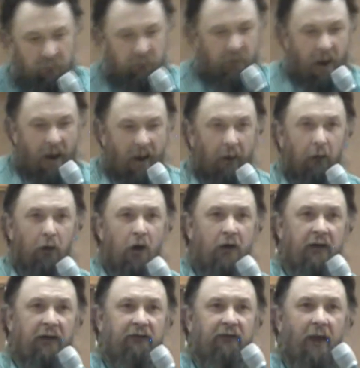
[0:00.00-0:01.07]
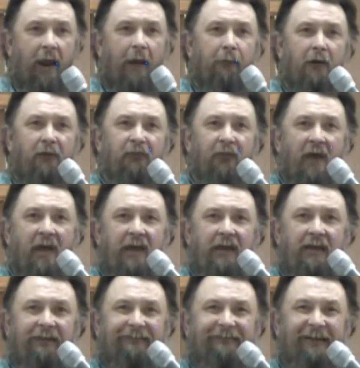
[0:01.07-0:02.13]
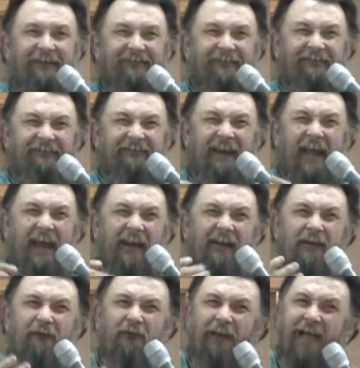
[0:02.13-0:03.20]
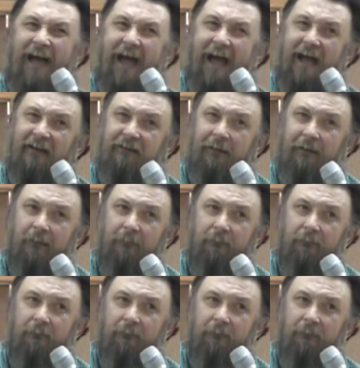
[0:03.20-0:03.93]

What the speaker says: not look at everything in such a negative light,